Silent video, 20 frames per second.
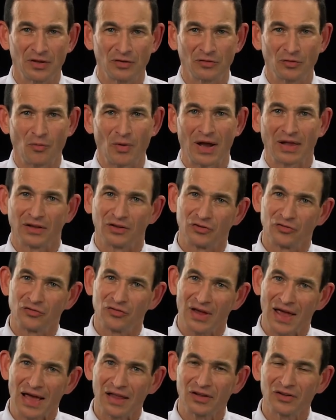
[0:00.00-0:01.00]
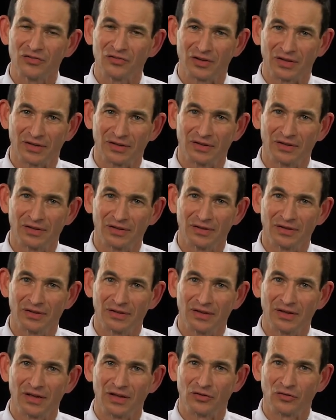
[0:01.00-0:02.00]
So while it's challenging,
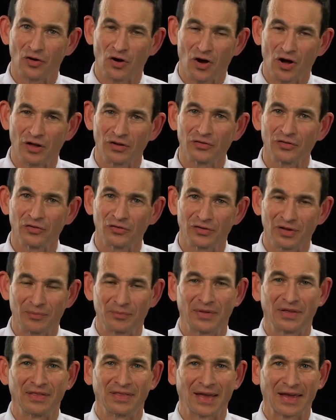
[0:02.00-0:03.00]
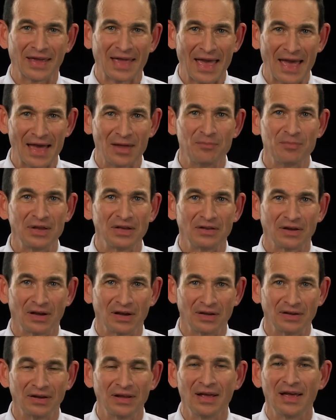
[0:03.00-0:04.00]
it's also something that can be
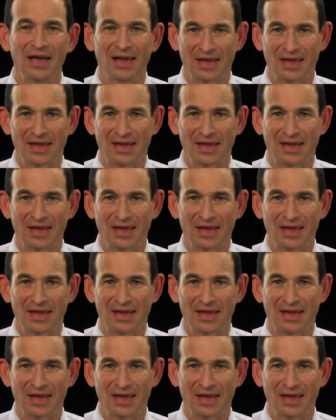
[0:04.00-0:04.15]
done